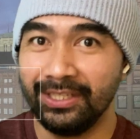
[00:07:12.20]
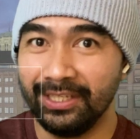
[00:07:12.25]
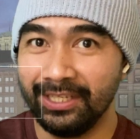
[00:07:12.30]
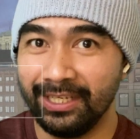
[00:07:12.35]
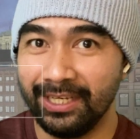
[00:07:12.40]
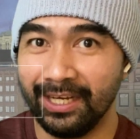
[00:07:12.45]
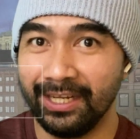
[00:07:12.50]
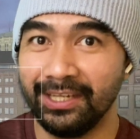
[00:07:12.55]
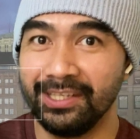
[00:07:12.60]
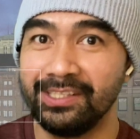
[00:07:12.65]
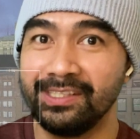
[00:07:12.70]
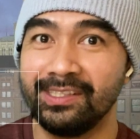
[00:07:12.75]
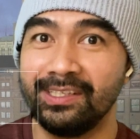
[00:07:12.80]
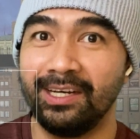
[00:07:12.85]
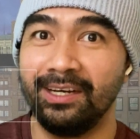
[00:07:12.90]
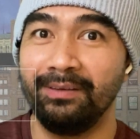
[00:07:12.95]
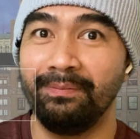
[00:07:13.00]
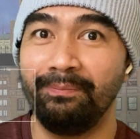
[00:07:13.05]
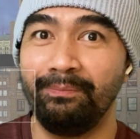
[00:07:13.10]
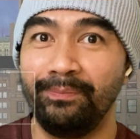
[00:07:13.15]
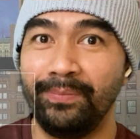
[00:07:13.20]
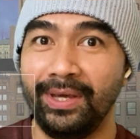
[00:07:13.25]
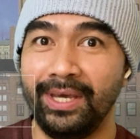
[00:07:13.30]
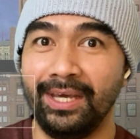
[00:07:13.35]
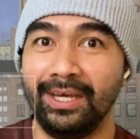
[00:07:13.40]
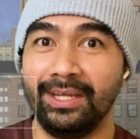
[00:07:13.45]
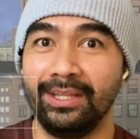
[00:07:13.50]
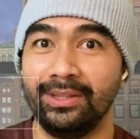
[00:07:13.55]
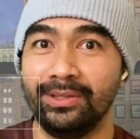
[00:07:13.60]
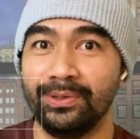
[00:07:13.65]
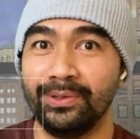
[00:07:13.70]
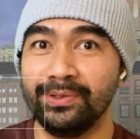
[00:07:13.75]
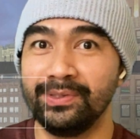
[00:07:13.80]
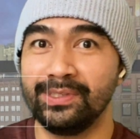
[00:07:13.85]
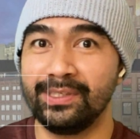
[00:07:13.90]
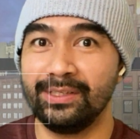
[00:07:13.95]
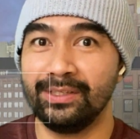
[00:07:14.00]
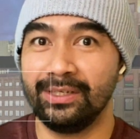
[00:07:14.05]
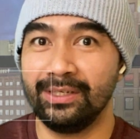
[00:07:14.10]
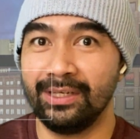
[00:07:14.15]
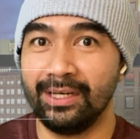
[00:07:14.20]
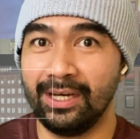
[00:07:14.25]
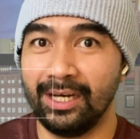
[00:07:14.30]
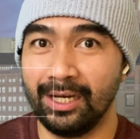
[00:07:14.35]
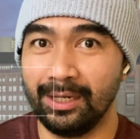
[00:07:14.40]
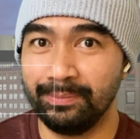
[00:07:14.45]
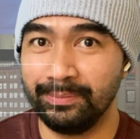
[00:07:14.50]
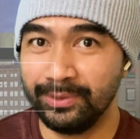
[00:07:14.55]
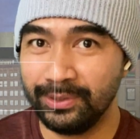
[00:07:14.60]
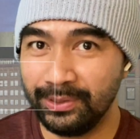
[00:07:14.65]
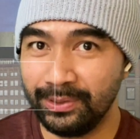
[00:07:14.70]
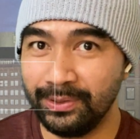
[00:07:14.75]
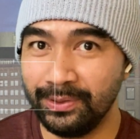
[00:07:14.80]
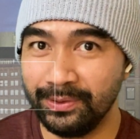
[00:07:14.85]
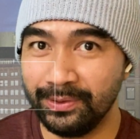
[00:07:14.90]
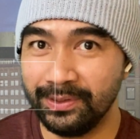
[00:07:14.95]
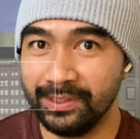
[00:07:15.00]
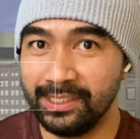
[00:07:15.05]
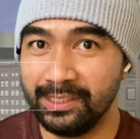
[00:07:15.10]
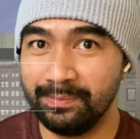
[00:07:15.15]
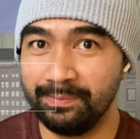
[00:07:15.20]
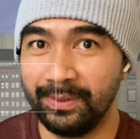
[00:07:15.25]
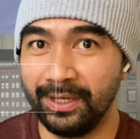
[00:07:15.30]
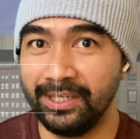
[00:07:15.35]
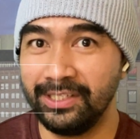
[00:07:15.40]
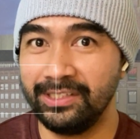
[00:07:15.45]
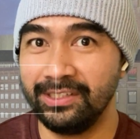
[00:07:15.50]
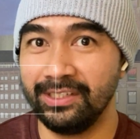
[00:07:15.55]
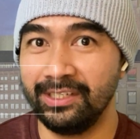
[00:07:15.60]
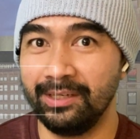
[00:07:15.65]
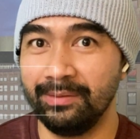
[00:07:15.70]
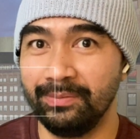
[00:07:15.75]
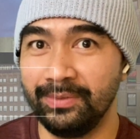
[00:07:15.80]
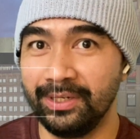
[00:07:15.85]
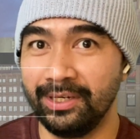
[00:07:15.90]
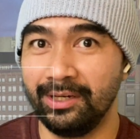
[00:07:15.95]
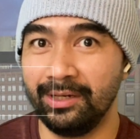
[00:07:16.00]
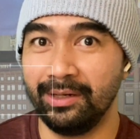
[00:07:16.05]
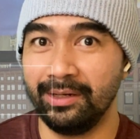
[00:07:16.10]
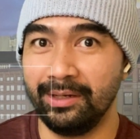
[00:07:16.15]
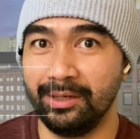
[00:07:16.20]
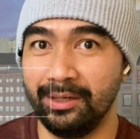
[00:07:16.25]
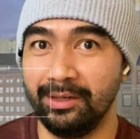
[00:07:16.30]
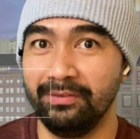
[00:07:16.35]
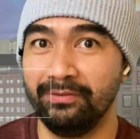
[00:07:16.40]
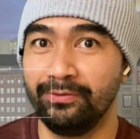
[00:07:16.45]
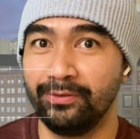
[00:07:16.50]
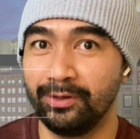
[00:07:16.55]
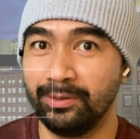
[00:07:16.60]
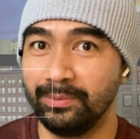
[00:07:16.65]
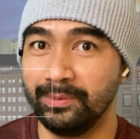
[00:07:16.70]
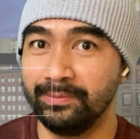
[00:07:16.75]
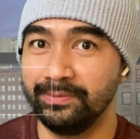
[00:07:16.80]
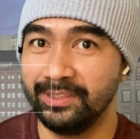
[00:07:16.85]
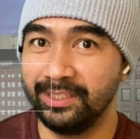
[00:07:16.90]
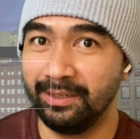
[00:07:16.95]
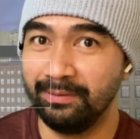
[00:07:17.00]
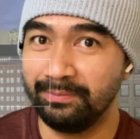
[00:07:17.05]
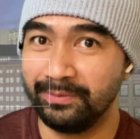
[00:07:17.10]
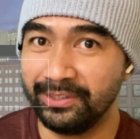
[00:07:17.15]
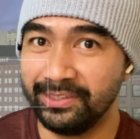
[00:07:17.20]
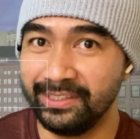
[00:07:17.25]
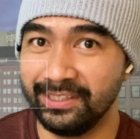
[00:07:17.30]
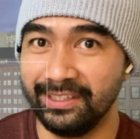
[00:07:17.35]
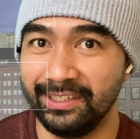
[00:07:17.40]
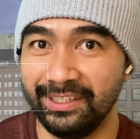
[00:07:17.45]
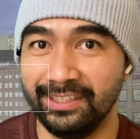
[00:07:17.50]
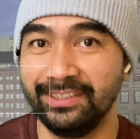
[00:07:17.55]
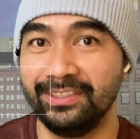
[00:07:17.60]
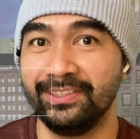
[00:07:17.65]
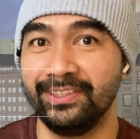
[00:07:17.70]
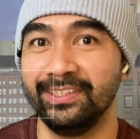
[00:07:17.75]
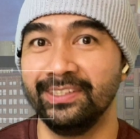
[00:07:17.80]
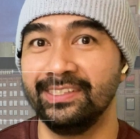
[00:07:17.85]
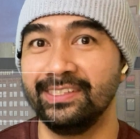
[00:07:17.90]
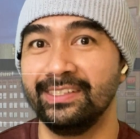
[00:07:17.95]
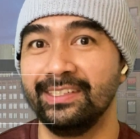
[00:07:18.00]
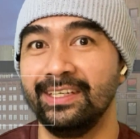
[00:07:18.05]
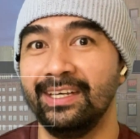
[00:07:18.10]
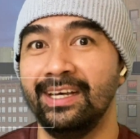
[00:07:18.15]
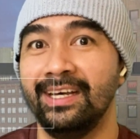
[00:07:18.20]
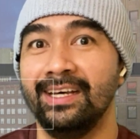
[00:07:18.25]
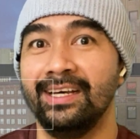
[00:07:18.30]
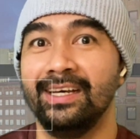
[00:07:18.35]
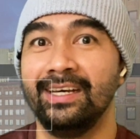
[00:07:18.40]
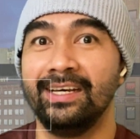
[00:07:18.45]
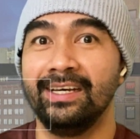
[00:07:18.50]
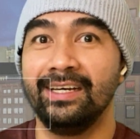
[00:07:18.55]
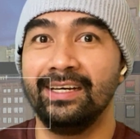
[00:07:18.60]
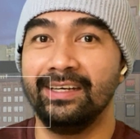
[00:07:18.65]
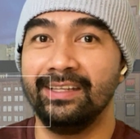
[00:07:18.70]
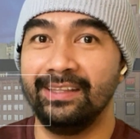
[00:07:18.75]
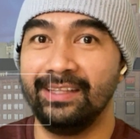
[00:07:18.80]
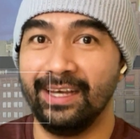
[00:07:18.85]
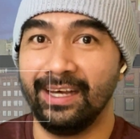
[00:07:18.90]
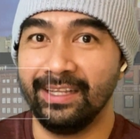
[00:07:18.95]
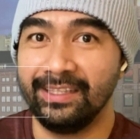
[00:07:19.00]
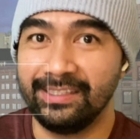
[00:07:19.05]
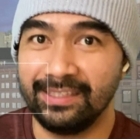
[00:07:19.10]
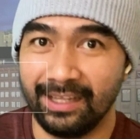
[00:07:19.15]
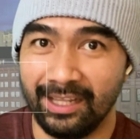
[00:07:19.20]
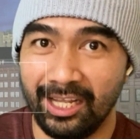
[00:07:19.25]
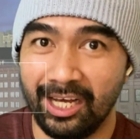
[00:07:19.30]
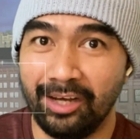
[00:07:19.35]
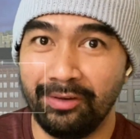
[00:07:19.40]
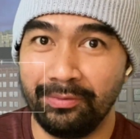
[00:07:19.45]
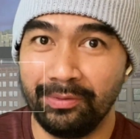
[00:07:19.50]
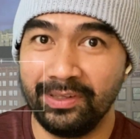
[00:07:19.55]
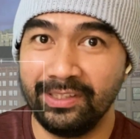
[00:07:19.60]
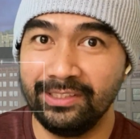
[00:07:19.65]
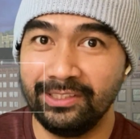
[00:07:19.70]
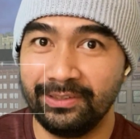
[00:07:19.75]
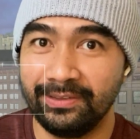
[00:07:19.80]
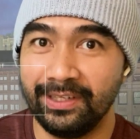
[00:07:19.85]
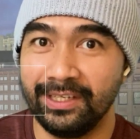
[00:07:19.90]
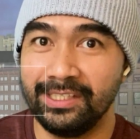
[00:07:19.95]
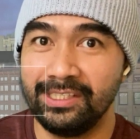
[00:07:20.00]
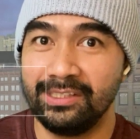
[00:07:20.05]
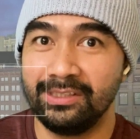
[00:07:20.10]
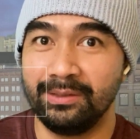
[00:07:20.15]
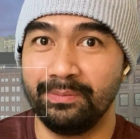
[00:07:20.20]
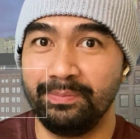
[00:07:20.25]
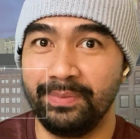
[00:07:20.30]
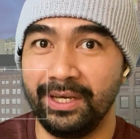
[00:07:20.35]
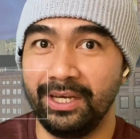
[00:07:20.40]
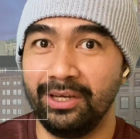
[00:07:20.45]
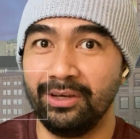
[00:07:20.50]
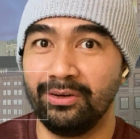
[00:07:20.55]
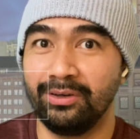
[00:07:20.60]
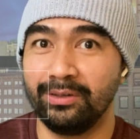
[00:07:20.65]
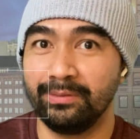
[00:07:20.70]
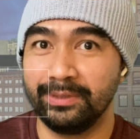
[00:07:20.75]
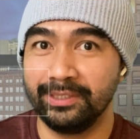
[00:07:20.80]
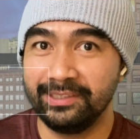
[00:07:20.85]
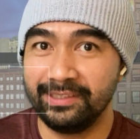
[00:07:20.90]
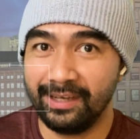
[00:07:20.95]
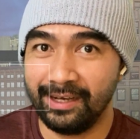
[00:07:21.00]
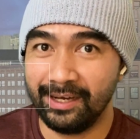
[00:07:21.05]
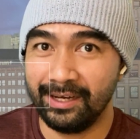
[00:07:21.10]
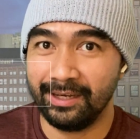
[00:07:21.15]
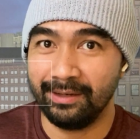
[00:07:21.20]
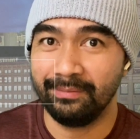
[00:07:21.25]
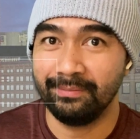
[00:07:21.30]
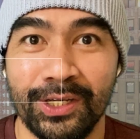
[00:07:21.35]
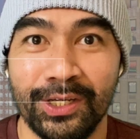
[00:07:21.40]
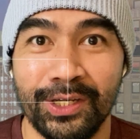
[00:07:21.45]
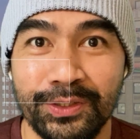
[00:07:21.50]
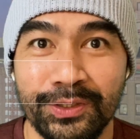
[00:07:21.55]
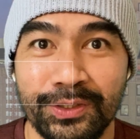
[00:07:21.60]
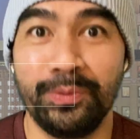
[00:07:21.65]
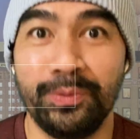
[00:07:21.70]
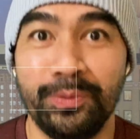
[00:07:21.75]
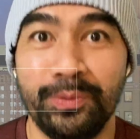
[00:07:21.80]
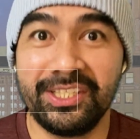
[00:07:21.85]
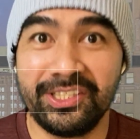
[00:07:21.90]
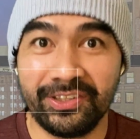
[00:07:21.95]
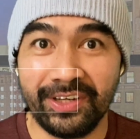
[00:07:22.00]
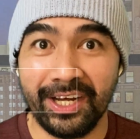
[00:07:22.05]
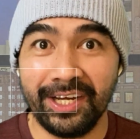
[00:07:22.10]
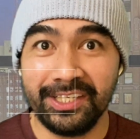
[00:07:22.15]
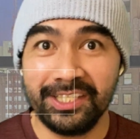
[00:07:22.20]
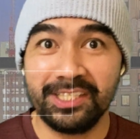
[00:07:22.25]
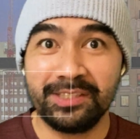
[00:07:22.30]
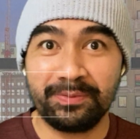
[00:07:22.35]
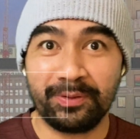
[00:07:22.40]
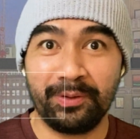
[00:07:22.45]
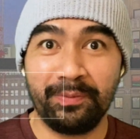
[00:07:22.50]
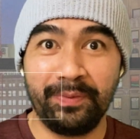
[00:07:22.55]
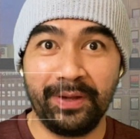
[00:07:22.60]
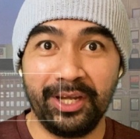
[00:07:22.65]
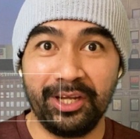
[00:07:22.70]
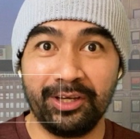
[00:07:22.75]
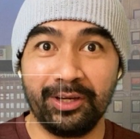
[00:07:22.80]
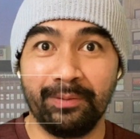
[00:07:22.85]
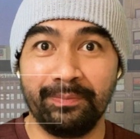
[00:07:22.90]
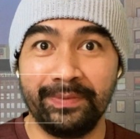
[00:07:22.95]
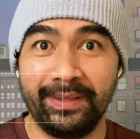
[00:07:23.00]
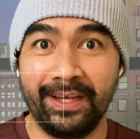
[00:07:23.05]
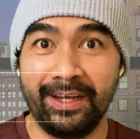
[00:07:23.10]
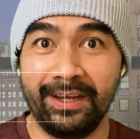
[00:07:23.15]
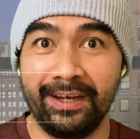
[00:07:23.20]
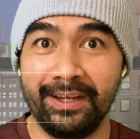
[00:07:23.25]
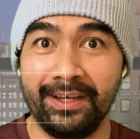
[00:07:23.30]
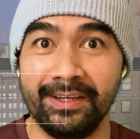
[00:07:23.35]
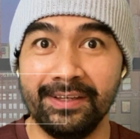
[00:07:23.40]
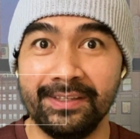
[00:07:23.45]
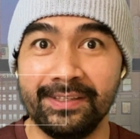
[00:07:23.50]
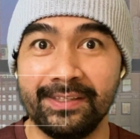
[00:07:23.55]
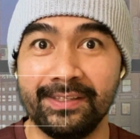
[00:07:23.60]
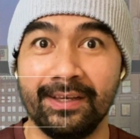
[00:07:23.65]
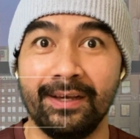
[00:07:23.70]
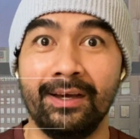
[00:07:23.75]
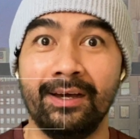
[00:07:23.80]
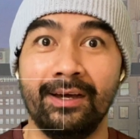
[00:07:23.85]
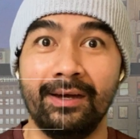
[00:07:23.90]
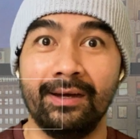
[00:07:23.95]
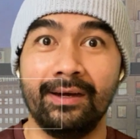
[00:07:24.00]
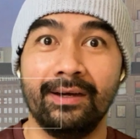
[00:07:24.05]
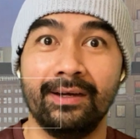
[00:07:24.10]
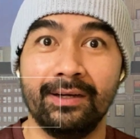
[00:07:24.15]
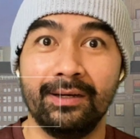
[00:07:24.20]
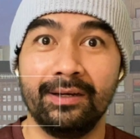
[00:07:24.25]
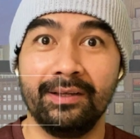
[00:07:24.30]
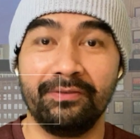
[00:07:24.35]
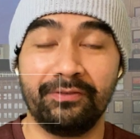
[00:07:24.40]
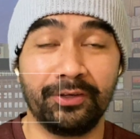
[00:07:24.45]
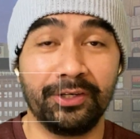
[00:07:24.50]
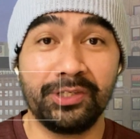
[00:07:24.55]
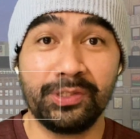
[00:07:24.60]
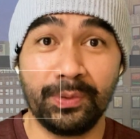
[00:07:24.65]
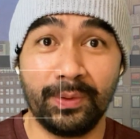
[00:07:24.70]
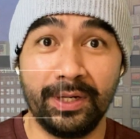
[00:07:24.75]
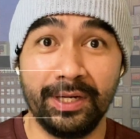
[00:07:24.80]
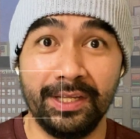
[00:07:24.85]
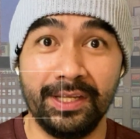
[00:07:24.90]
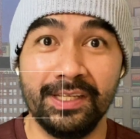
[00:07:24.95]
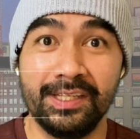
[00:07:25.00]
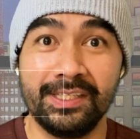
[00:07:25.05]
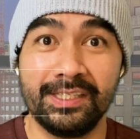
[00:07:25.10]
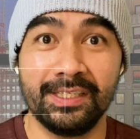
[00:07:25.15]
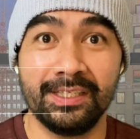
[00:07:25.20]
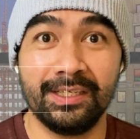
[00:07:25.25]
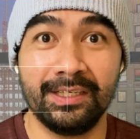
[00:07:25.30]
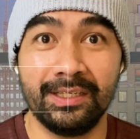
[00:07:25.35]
you gotta start paying those up too, especially if they're in form of 10% interest. That's a lot of interest to pay over time. Two main strategies for paying off debt is, first one is